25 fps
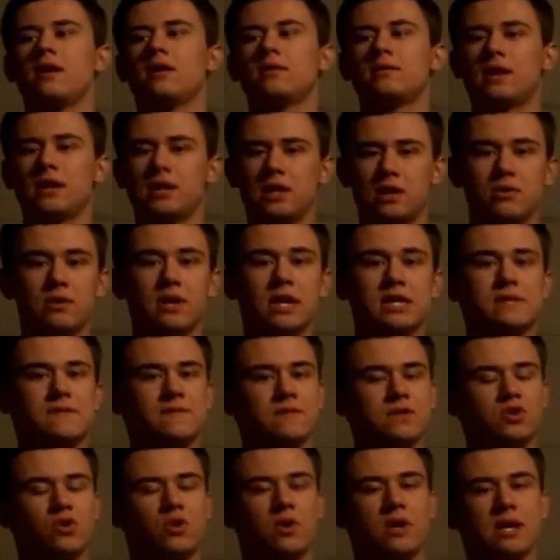Thank you guys for
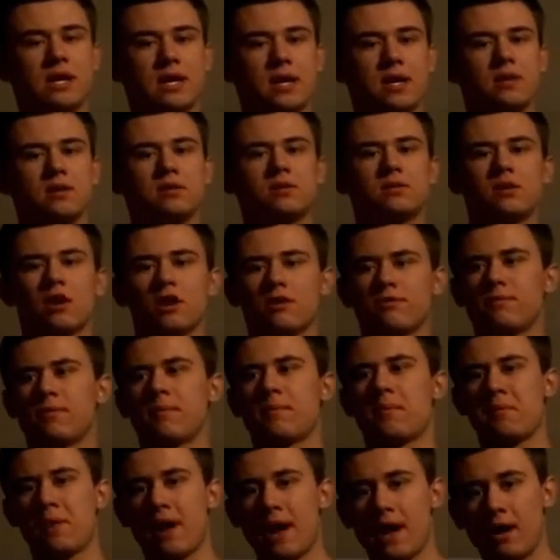joining in. Darth
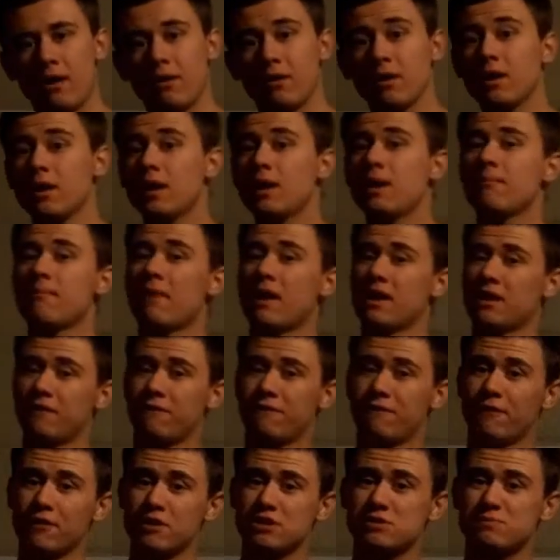Momo out. May the
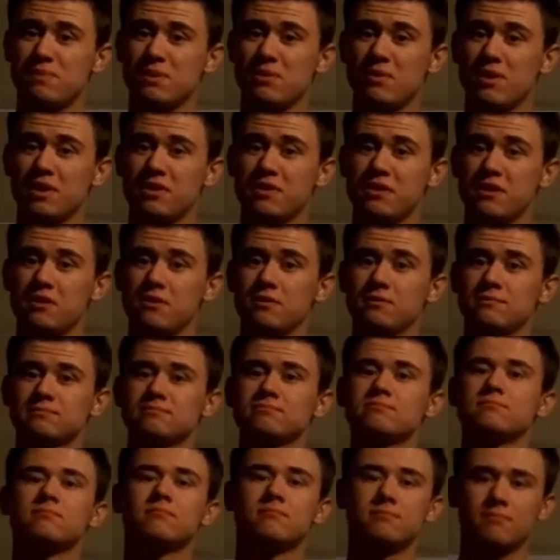Force be with you.
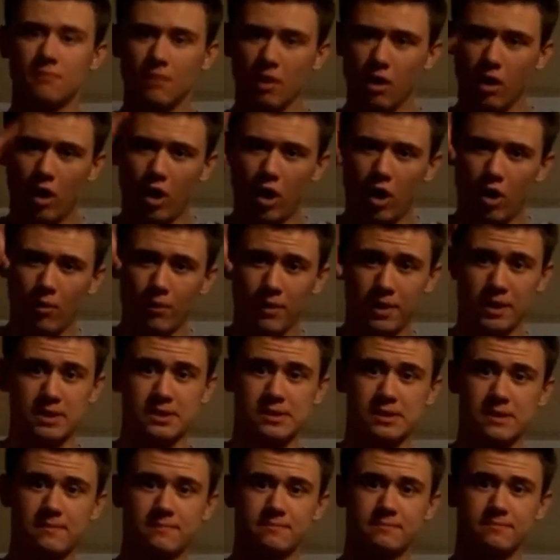
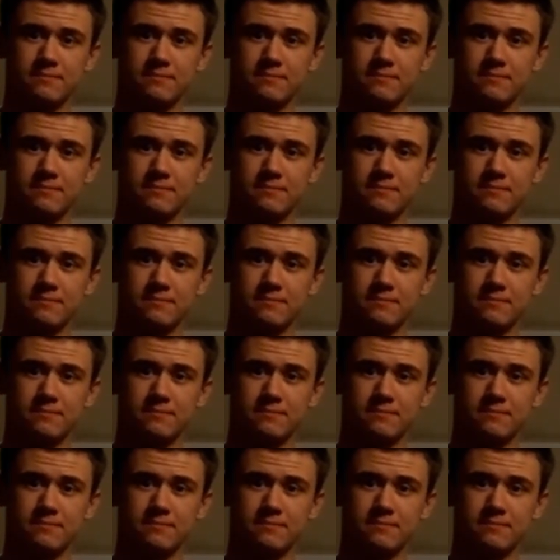Always.